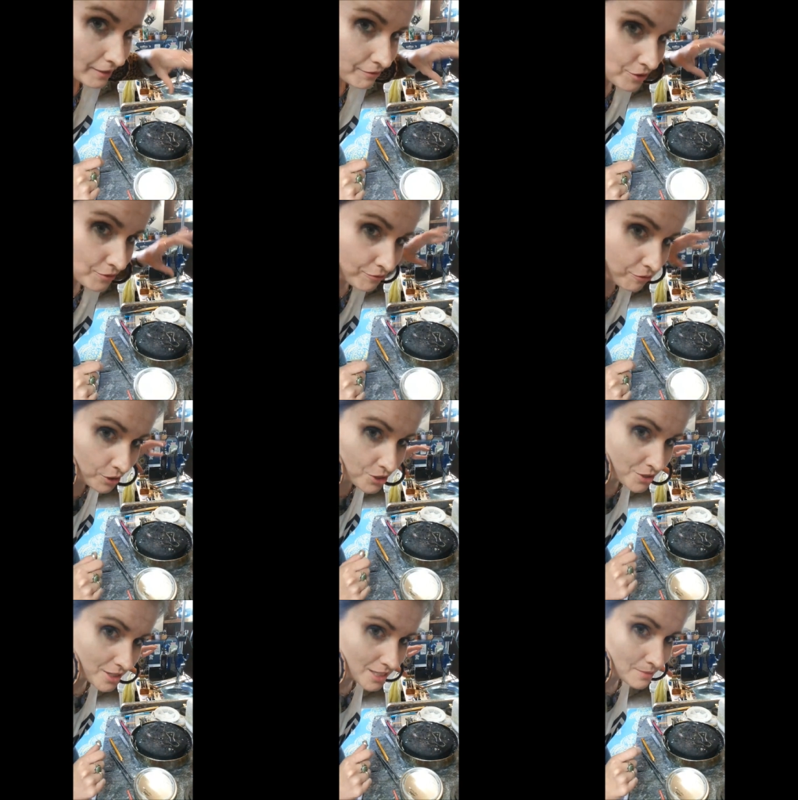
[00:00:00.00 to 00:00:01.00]
a
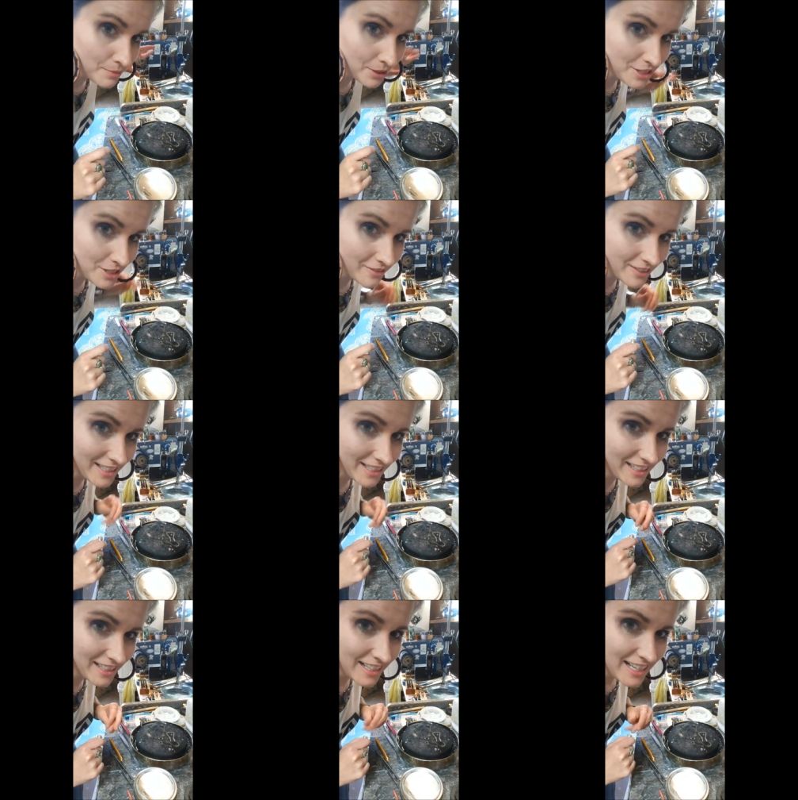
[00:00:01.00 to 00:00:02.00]
fortress built over
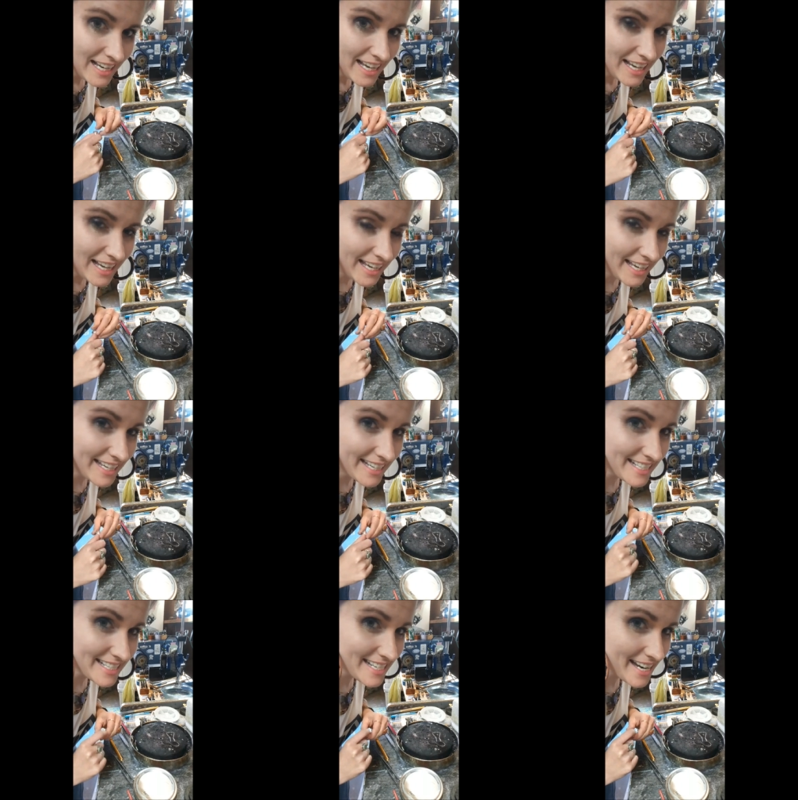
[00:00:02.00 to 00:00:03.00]
here,
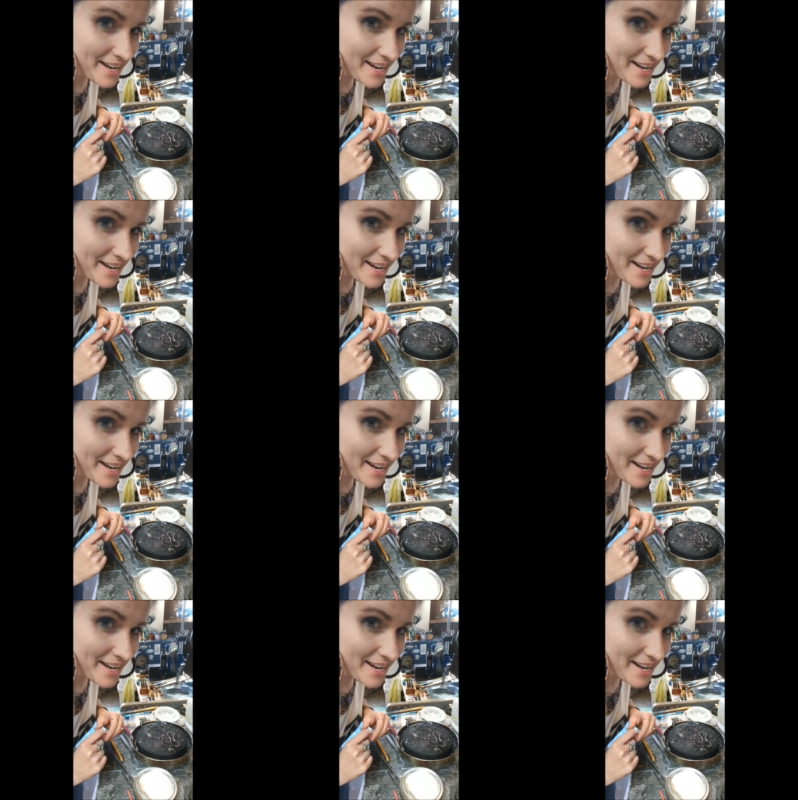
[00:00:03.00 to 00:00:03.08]
and um,